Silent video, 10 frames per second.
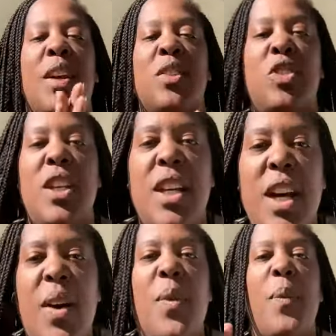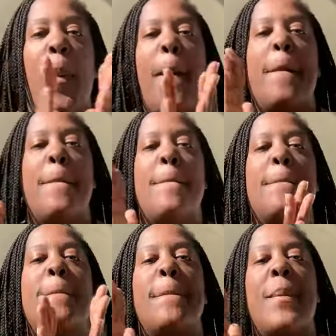G-O.
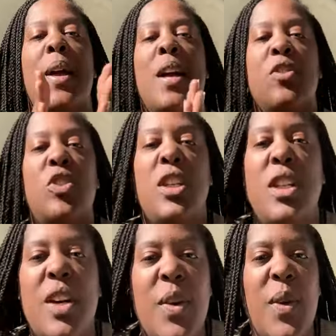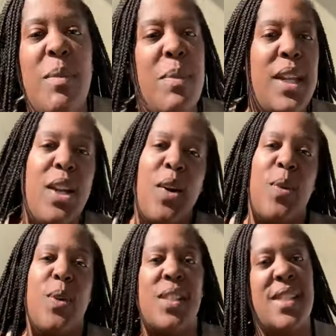Geo and Bingo
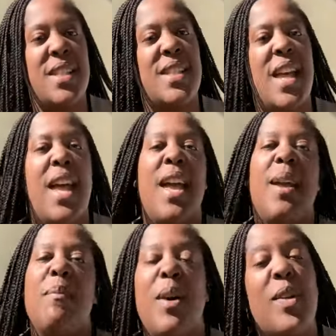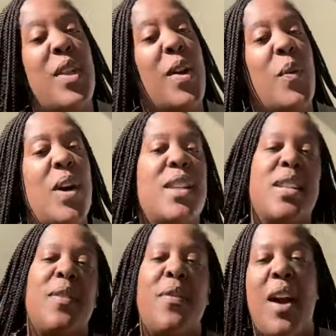was his name, oh. There was
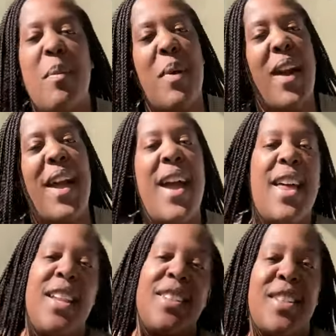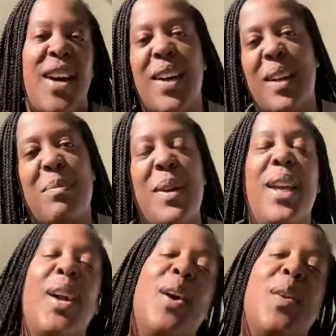a farmer had a dog and
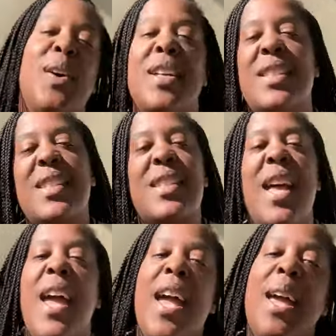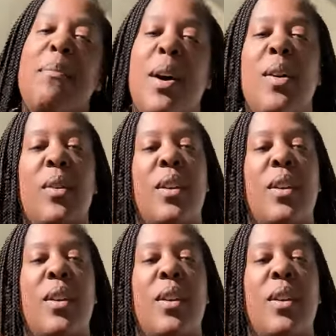Bingo was his name, oh.